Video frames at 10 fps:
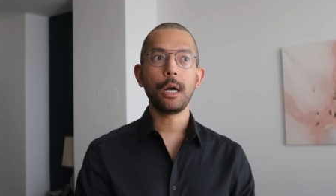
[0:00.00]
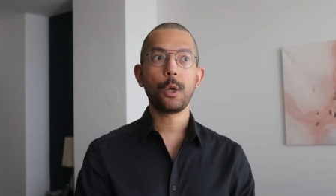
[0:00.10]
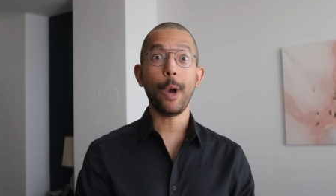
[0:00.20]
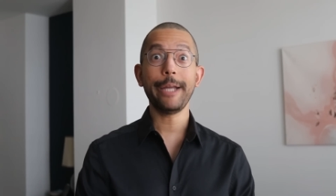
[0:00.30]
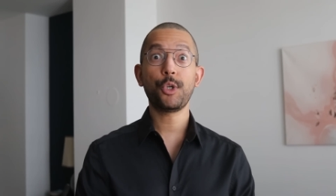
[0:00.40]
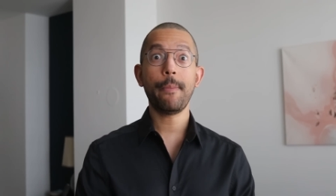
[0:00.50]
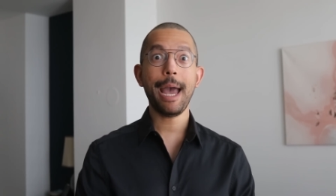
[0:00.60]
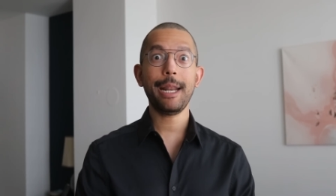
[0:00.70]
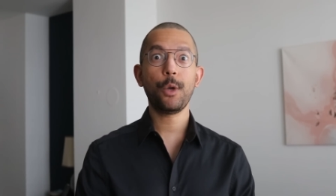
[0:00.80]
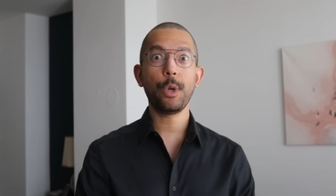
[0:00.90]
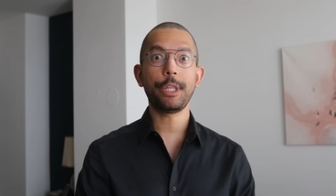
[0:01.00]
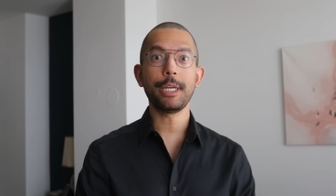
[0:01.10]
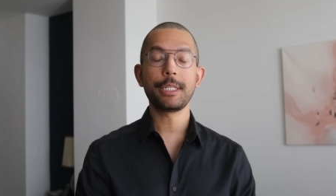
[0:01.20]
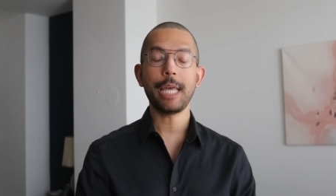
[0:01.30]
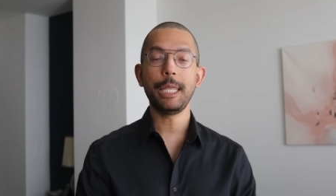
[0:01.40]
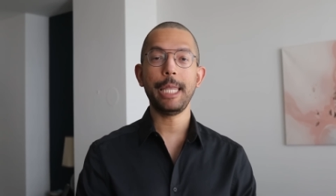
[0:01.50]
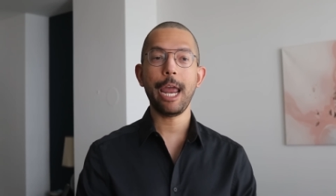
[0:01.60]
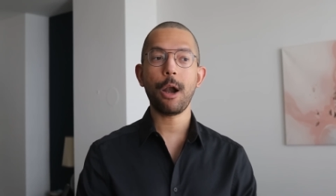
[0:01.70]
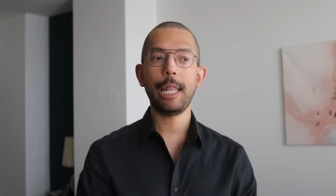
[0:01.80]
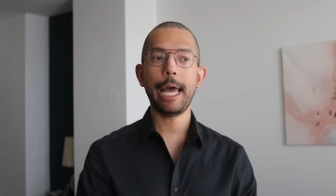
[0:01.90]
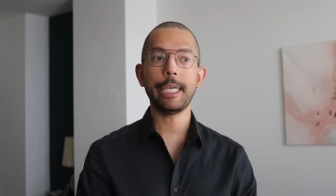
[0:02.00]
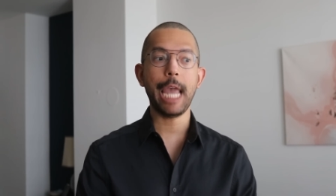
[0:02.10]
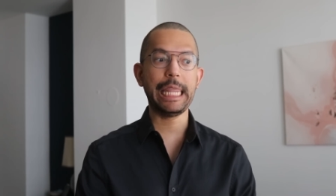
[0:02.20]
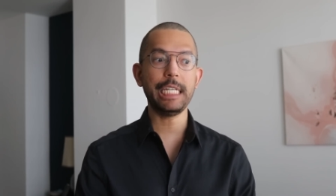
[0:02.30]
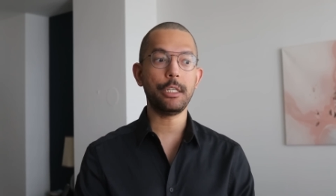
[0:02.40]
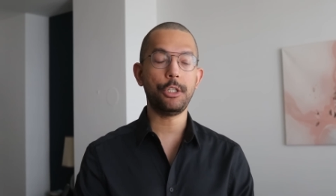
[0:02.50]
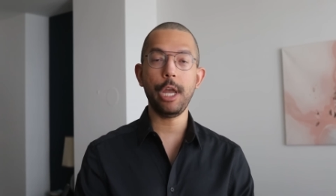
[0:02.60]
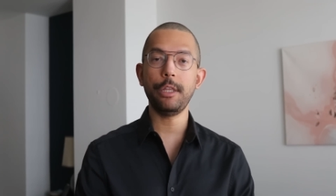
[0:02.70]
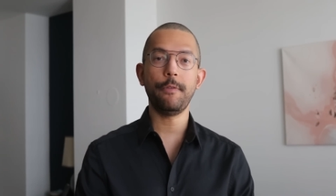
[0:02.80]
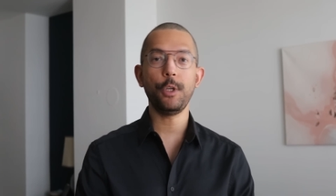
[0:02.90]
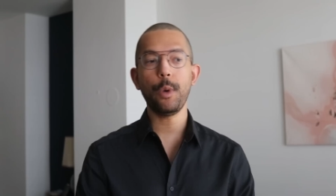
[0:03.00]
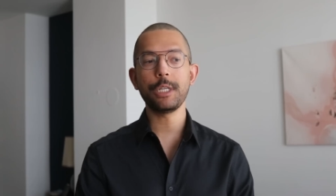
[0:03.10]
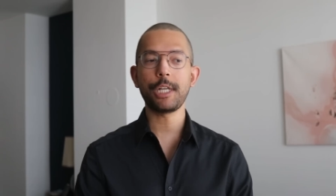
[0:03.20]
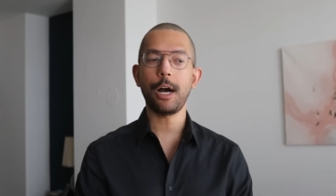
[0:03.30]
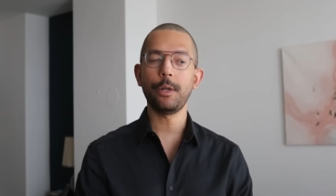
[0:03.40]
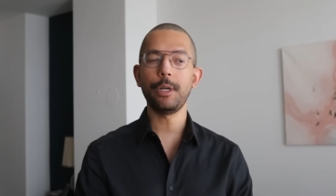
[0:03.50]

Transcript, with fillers: quite dramatic with this, and they're like, yeah, this is the end of the US dollar.